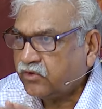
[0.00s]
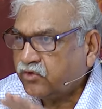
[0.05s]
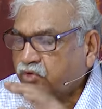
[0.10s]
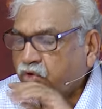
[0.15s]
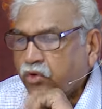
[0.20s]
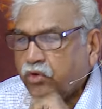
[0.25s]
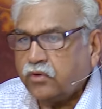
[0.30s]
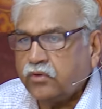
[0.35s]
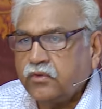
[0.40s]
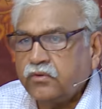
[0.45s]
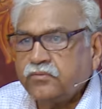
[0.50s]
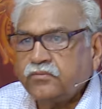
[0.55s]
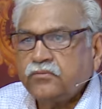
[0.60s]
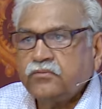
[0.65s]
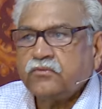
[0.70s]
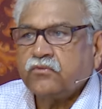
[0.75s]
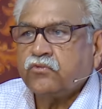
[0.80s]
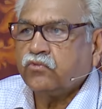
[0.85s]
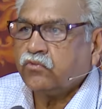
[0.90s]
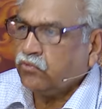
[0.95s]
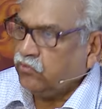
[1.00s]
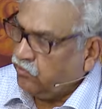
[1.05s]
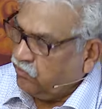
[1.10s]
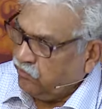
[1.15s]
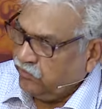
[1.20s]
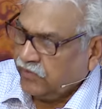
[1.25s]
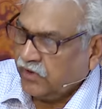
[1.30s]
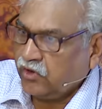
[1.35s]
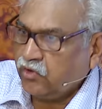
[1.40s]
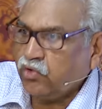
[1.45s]
So,
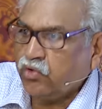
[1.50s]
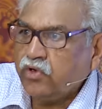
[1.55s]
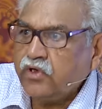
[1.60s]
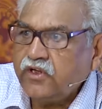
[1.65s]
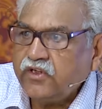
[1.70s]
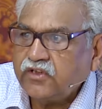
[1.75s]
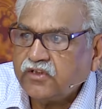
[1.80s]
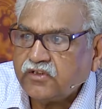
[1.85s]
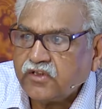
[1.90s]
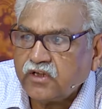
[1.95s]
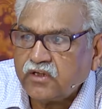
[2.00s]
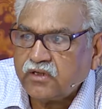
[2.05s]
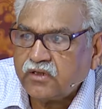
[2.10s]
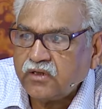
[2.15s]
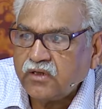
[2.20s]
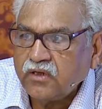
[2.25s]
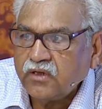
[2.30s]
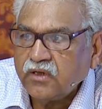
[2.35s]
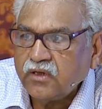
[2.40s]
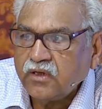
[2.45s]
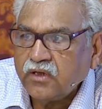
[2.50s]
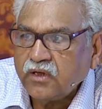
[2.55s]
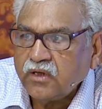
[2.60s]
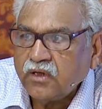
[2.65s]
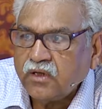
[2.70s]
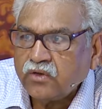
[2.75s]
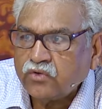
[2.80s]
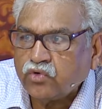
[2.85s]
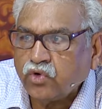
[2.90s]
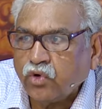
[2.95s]
we know each other.
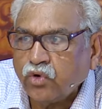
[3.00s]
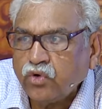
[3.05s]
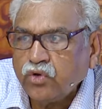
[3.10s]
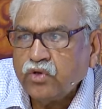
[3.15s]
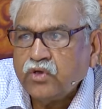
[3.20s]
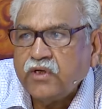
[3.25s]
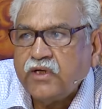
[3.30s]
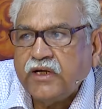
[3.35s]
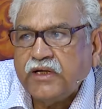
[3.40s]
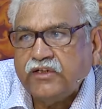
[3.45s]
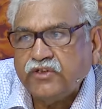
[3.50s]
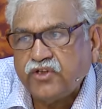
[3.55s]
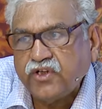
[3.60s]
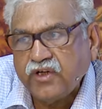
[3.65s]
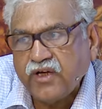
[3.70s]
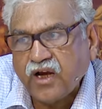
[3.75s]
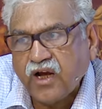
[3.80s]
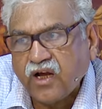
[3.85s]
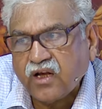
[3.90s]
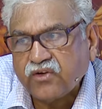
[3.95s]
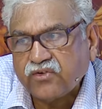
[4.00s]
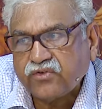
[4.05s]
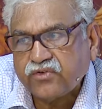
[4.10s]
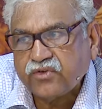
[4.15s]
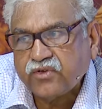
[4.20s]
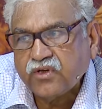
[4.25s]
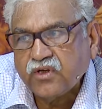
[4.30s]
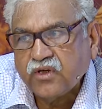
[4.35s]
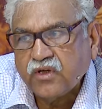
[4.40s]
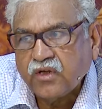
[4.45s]
So, indriyas,
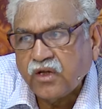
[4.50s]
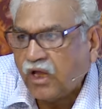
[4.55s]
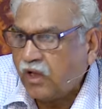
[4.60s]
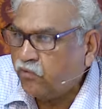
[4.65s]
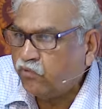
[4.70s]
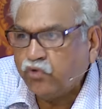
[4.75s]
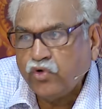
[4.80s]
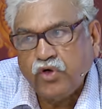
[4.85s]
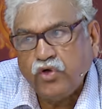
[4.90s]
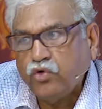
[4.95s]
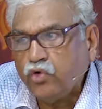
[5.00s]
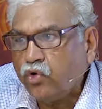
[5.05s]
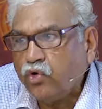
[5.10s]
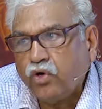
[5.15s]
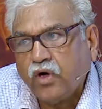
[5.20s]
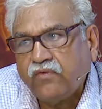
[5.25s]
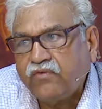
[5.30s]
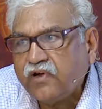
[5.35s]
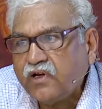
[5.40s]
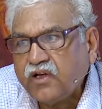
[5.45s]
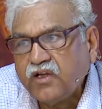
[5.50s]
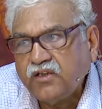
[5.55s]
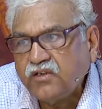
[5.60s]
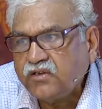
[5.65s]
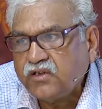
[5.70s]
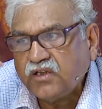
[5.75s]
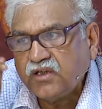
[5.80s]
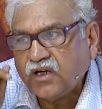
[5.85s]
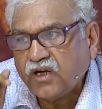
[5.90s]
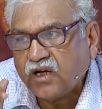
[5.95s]
and we know our
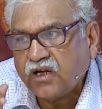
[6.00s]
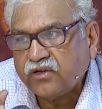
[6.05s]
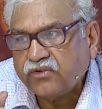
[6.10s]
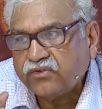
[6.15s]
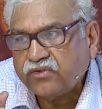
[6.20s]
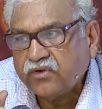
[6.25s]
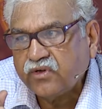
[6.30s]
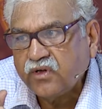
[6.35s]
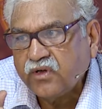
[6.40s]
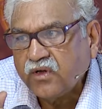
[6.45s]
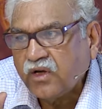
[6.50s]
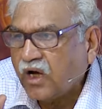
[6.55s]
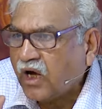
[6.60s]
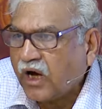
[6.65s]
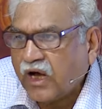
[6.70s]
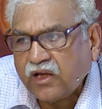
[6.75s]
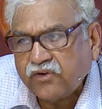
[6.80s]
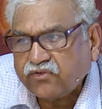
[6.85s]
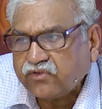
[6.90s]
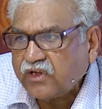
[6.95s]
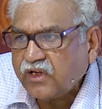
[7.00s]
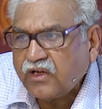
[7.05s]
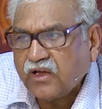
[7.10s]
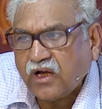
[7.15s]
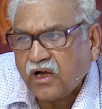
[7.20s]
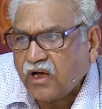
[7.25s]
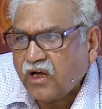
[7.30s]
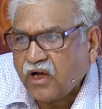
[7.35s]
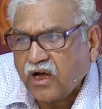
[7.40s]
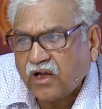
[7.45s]
indriyas.
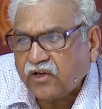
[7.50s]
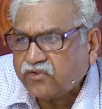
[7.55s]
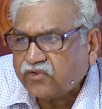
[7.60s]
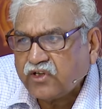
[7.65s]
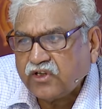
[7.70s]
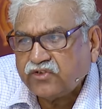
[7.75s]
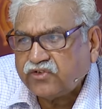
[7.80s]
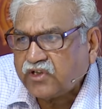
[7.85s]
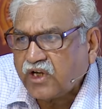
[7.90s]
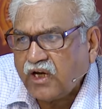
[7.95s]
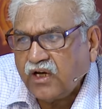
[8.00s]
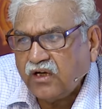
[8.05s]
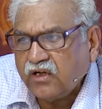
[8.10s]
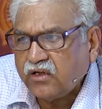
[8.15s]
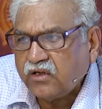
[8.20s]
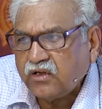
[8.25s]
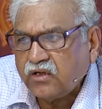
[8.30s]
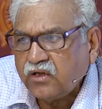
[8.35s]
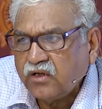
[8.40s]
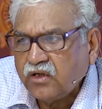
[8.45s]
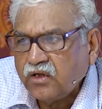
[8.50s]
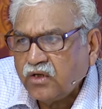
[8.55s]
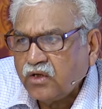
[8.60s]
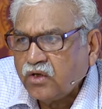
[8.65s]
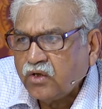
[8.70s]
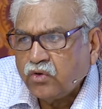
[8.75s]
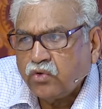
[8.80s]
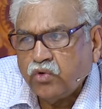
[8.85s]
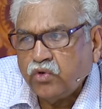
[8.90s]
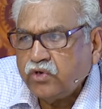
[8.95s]
Ask a child
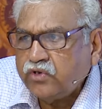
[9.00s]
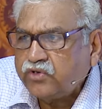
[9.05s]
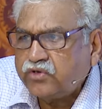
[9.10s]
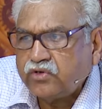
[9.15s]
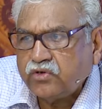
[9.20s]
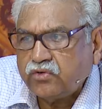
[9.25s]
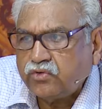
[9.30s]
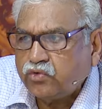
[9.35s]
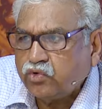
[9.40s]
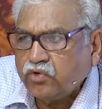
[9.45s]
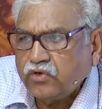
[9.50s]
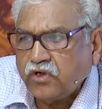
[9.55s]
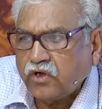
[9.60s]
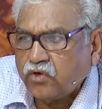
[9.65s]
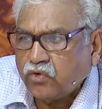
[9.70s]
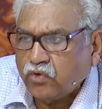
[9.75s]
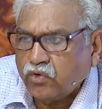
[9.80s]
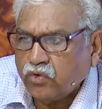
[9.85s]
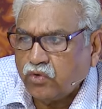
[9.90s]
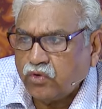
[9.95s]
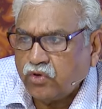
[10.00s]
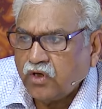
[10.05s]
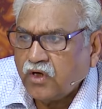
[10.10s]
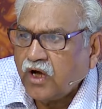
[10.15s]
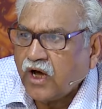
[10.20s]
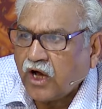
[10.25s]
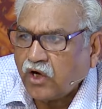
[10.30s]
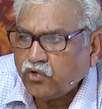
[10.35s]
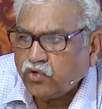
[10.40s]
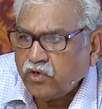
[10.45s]
who is 2 years old,
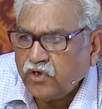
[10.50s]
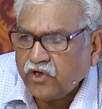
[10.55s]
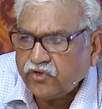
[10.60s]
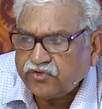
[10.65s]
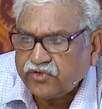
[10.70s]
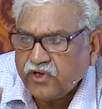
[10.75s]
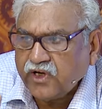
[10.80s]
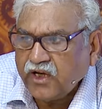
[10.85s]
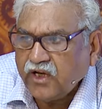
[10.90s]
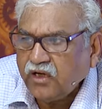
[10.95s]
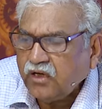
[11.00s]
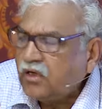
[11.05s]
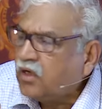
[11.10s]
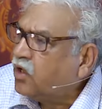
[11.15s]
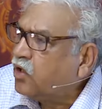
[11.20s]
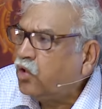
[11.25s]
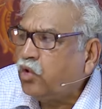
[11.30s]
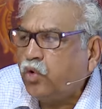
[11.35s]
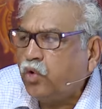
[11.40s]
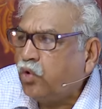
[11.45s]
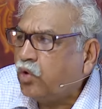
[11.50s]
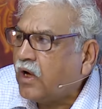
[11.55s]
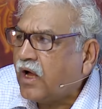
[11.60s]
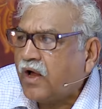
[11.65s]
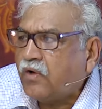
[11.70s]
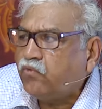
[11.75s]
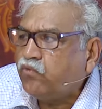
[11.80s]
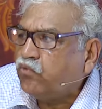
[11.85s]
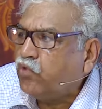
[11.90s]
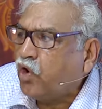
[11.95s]
are you listening? No,
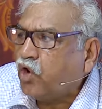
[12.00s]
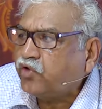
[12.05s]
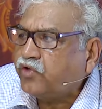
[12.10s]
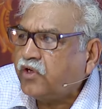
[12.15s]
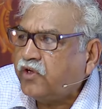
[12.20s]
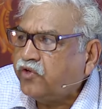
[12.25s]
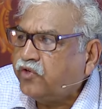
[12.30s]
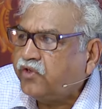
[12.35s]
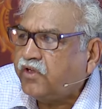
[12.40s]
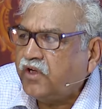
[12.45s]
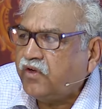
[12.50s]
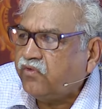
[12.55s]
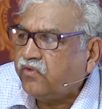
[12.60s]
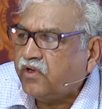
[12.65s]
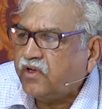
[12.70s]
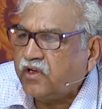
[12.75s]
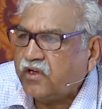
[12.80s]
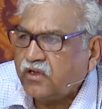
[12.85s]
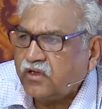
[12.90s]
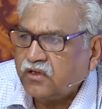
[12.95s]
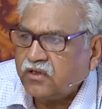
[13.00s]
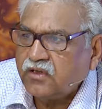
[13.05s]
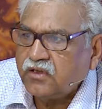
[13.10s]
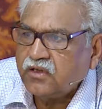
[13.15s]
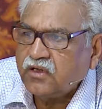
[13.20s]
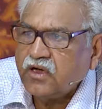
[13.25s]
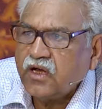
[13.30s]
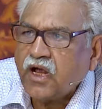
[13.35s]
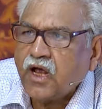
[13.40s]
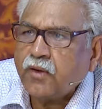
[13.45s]
I'm watching TV.
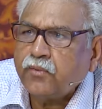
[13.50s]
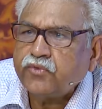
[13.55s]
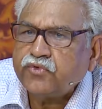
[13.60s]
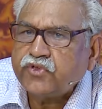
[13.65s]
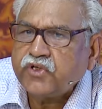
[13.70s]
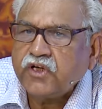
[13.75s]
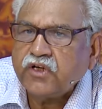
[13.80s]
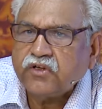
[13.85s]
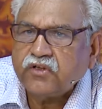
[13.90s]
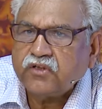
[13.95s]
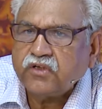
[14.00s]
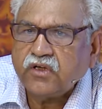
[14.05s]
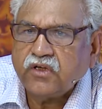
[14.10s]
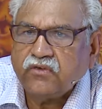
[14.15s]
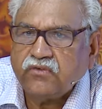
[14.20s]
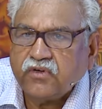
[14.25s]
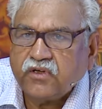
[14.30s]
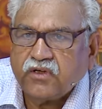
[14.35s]
I'm seeing TV.